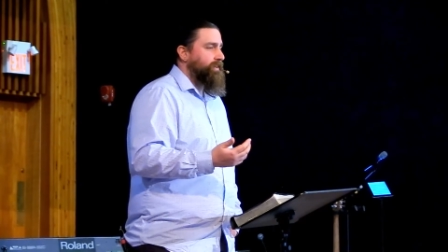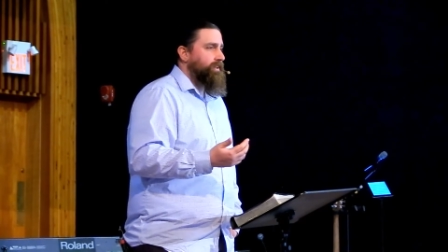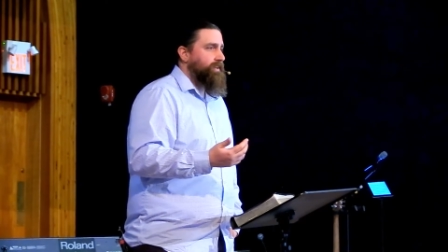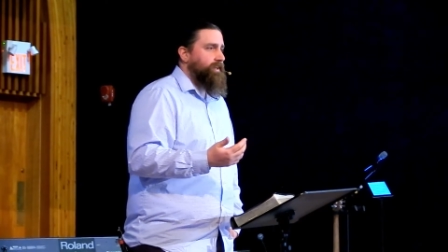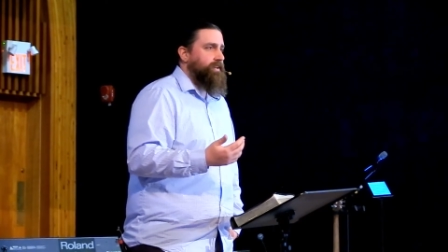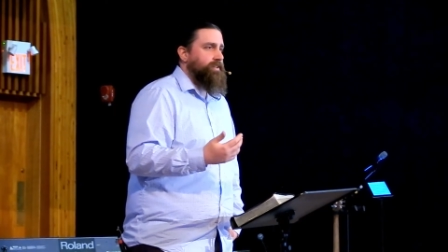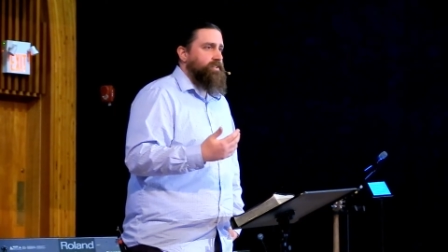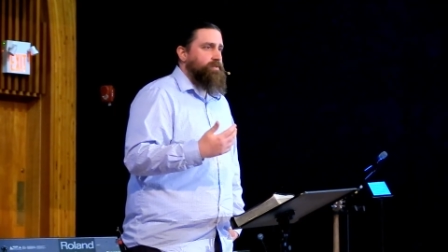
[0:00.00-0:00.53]

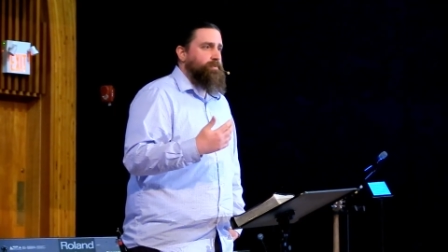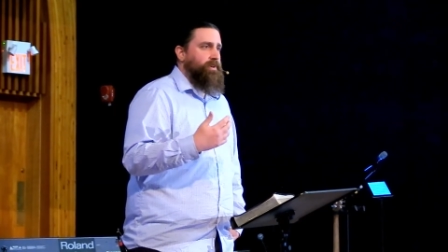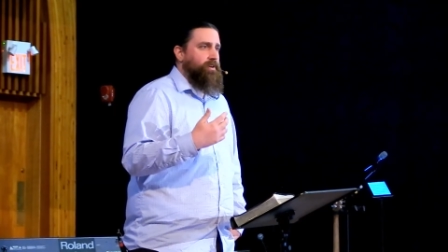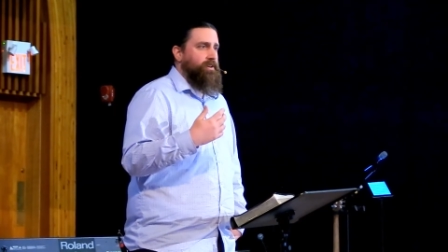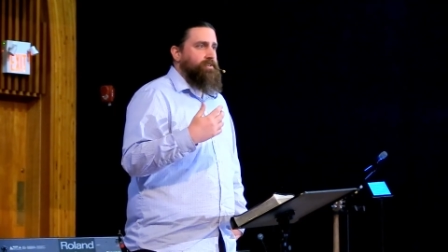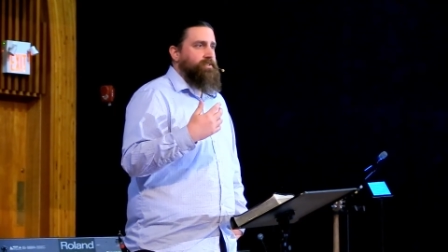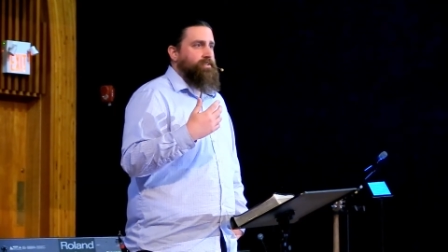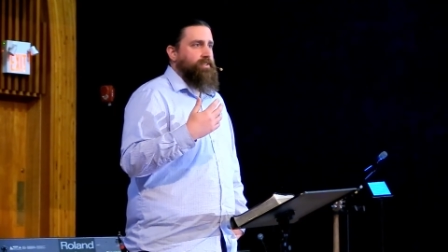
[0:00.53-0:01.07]
He can
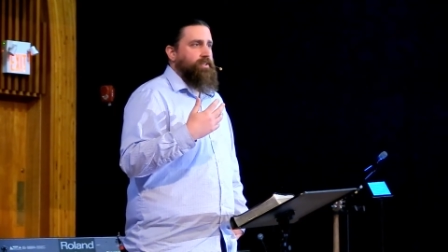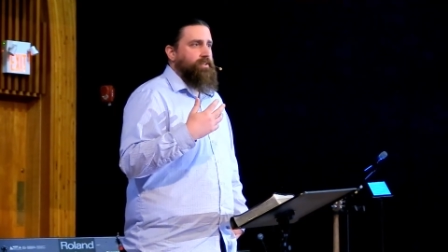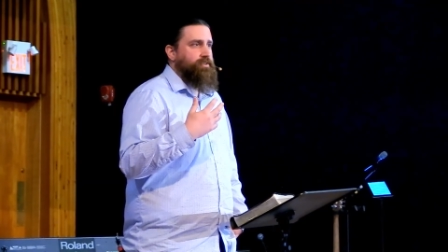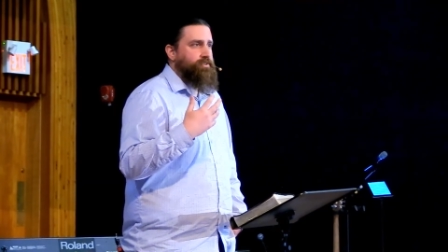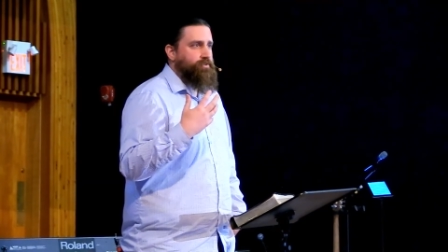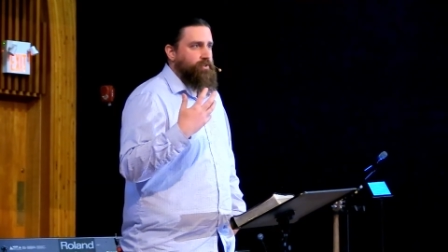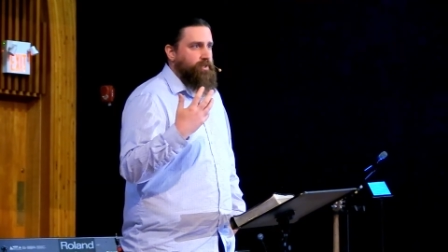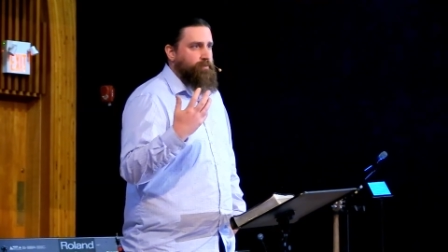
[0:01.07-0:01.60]
experience the
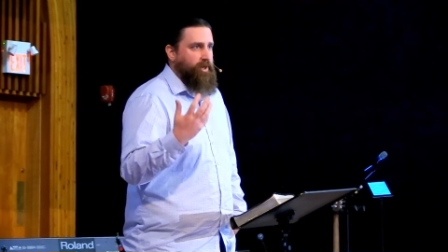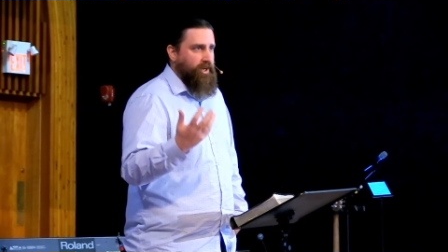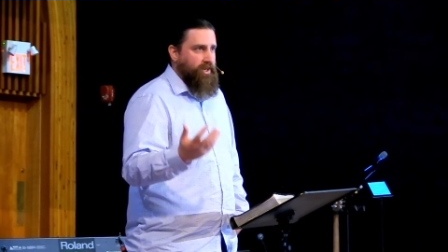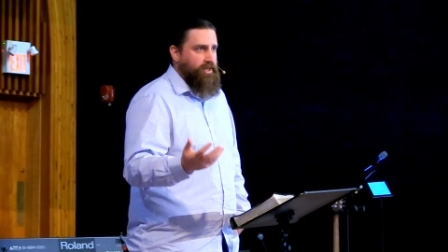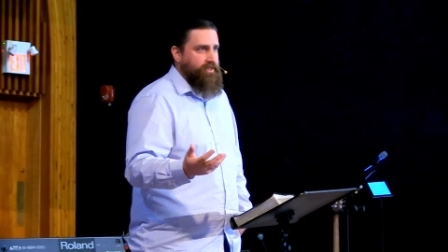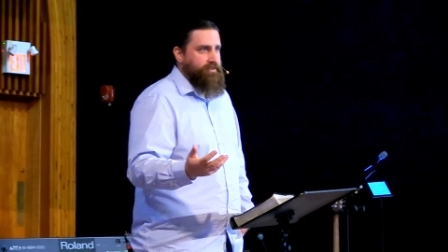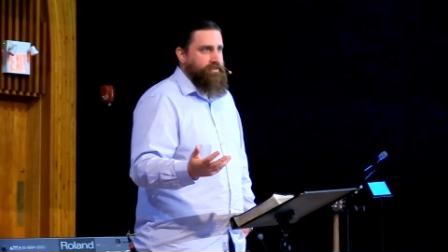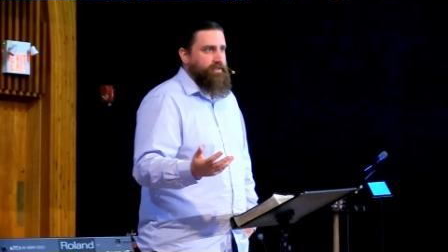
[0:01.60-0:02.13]
extreme
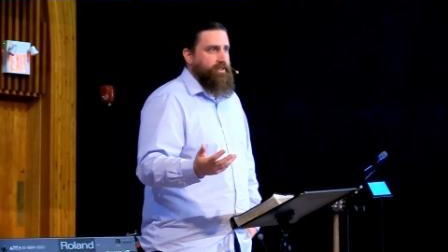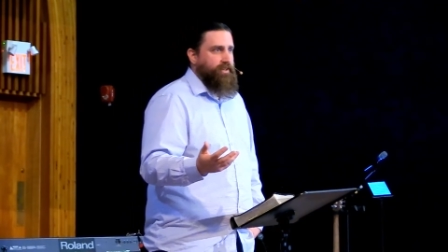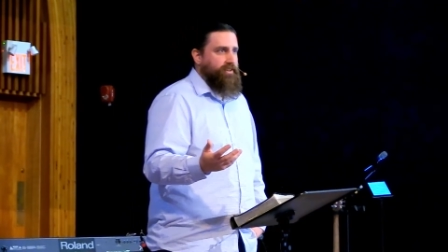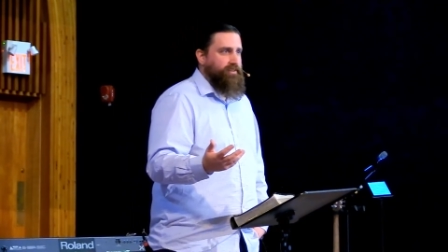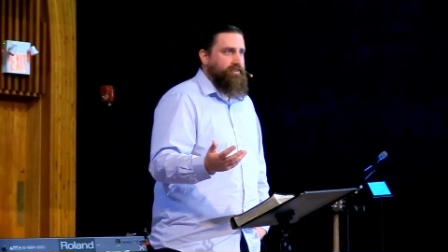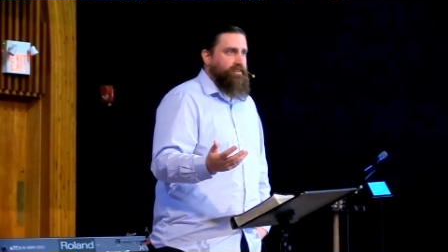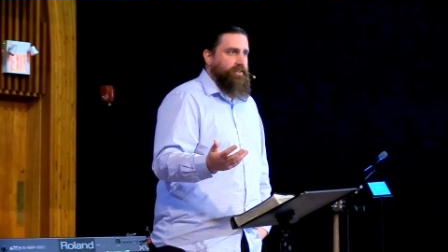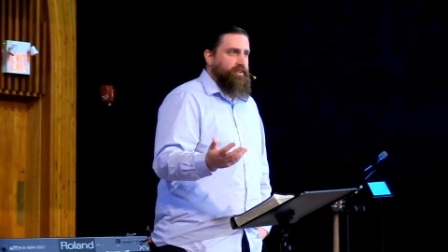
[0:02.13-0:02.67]
hot
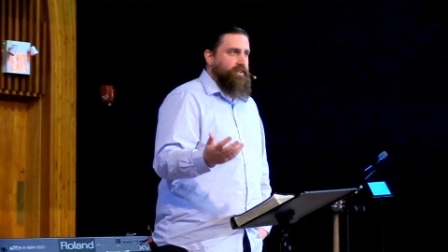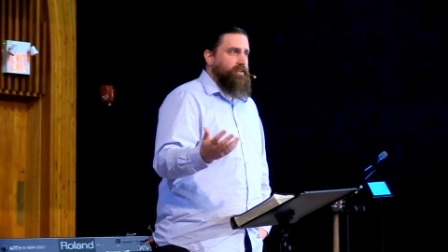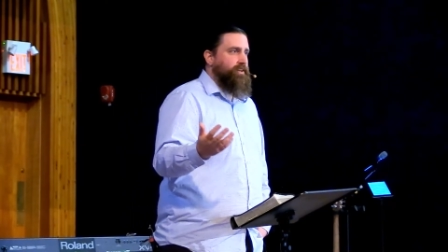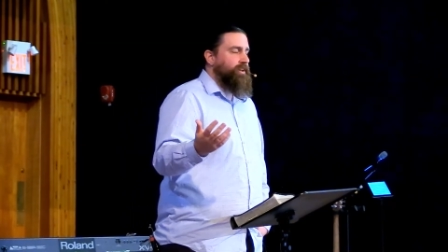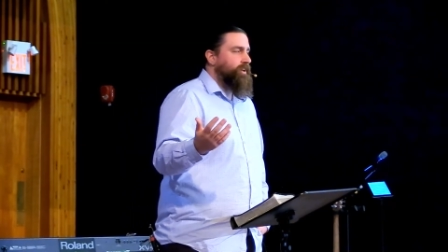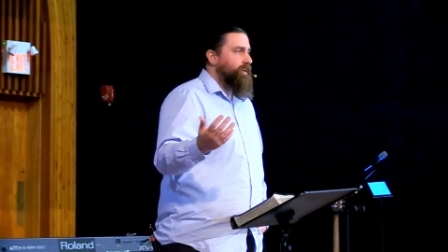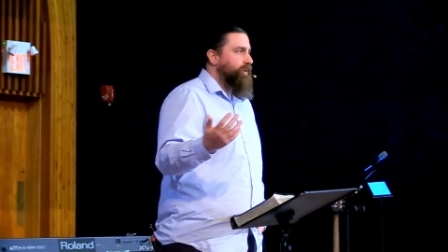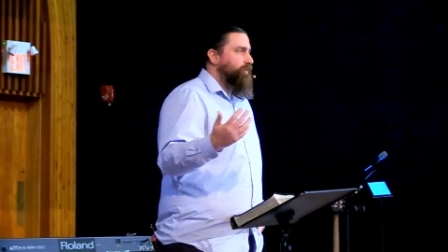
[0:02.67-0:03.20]
sun on a
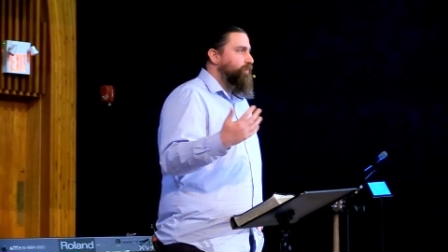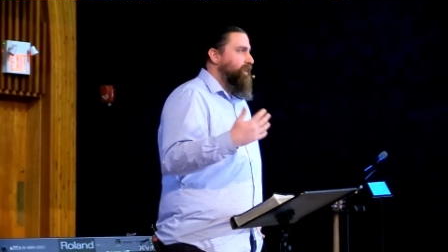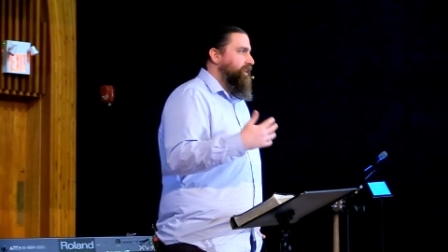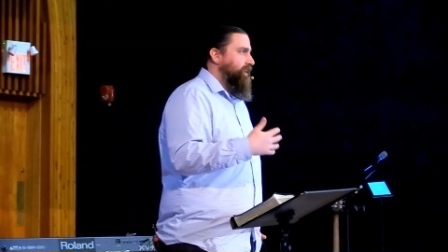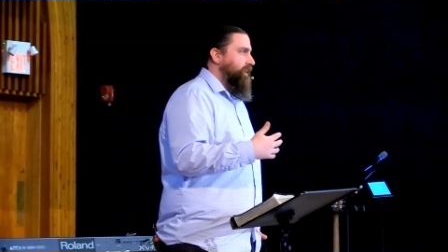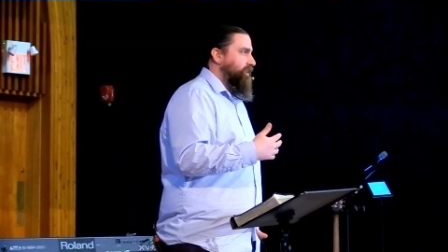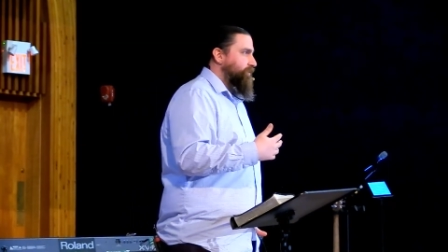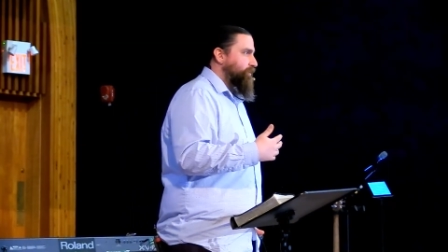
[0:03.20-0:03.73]

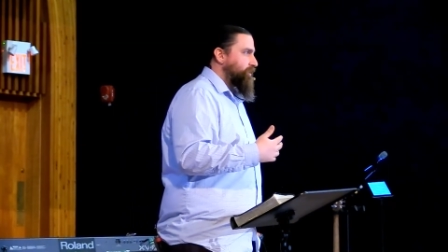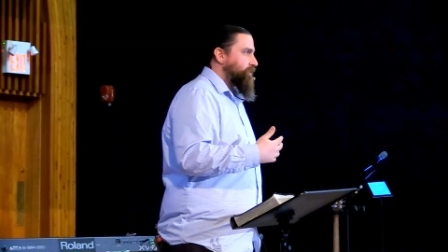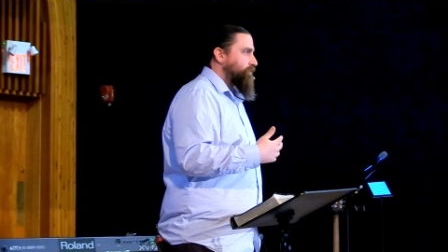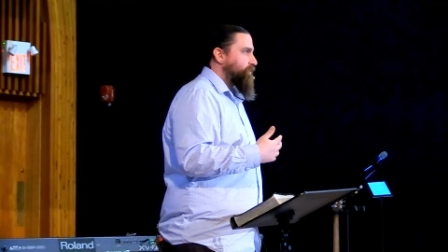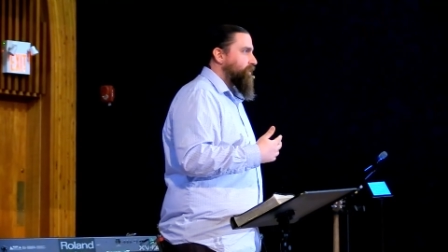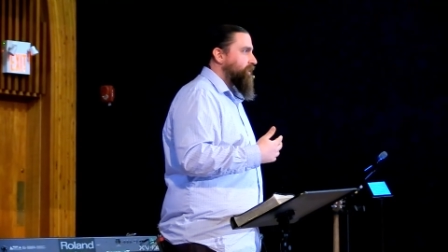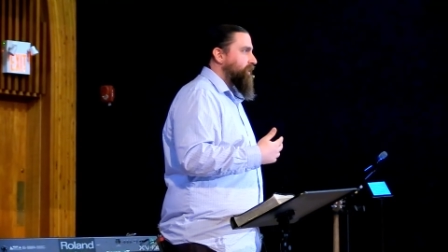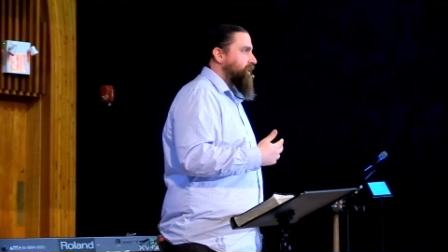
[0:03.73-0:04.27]
weekend when you're
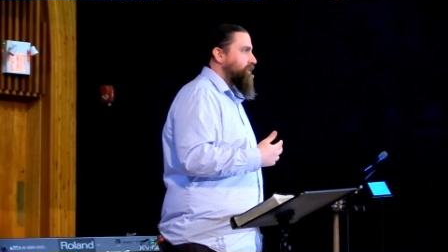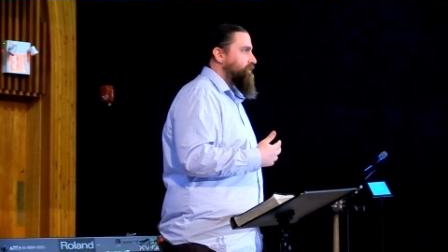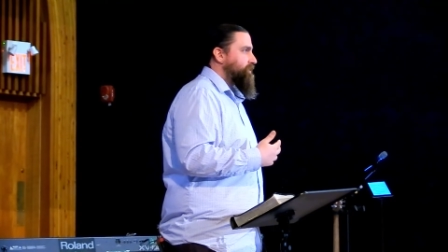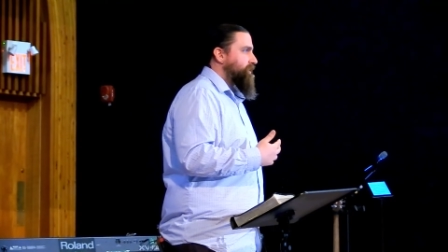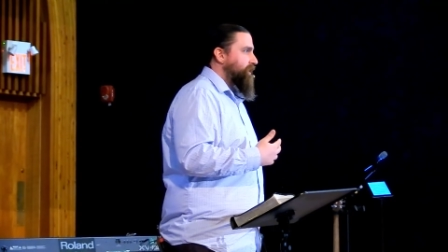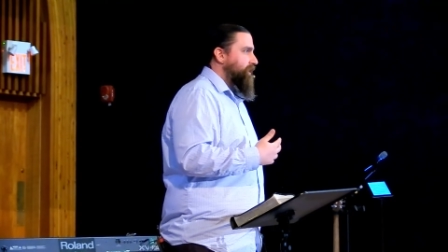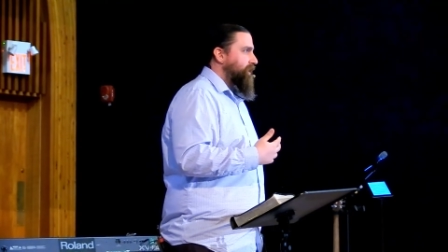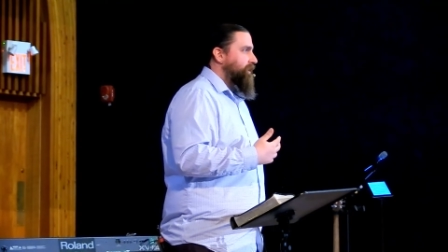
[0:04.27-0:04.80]
working
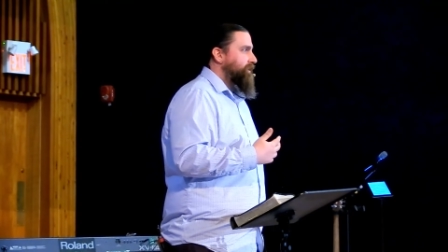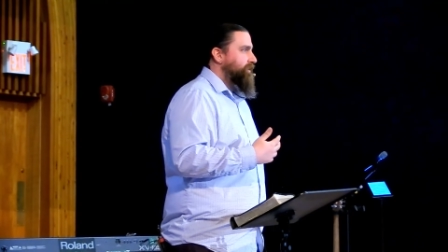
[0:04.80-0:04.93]
outside.